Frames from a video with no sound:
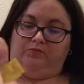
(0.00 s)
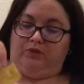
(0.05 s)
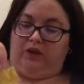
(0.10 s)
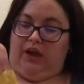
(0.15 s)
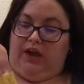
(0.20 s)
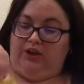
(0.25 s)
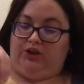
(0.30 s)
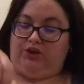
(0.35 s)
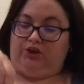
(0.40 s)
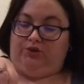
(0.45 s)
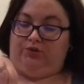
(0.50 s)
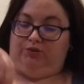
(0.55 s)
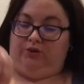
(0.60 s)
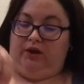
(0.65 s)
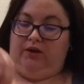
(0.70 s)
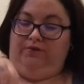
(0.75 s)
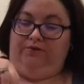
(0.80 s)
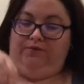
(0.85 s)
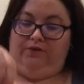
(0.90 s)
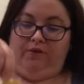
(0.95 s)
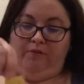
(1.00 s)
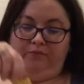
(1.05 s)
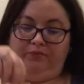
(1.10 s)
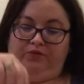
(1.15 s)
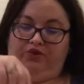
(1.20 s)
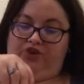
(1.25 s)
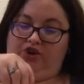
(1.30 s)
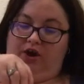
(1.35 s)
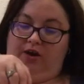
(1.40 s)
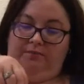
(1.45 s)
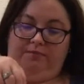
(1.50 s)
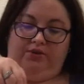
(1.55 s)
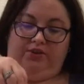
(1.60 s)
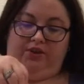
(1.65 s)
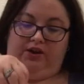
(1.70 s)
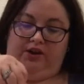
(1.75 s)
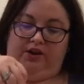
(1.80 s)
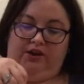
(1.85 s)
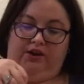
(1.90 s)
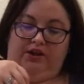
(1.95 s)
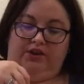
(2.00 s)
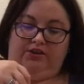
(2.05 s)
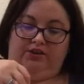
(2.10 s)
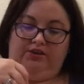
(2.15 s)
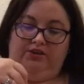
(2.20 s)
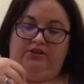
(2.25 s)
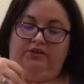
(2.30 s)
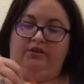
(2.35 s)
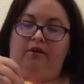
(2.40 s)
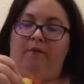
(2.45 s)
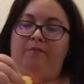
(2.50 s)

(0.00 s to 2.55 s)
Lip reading: I just rough chopped the onions.